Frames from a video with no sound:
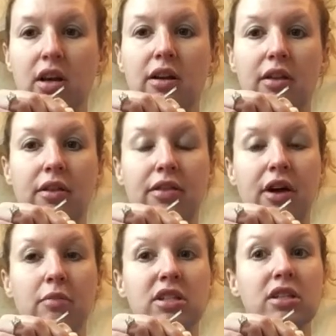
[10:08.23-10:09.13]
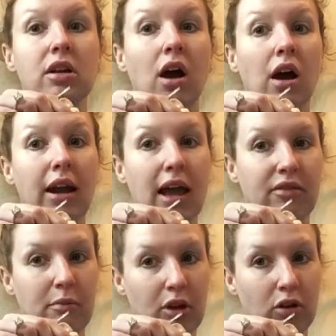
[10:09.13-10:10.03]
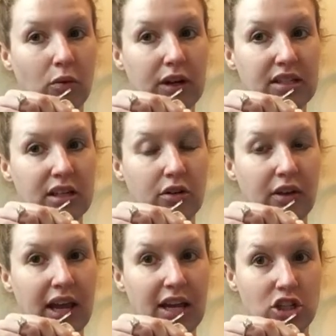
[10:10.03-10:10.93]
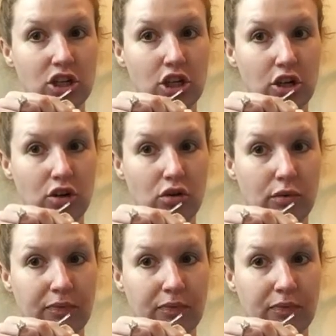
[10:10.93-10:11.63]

Now the thumb does not have a middle one because it only has two.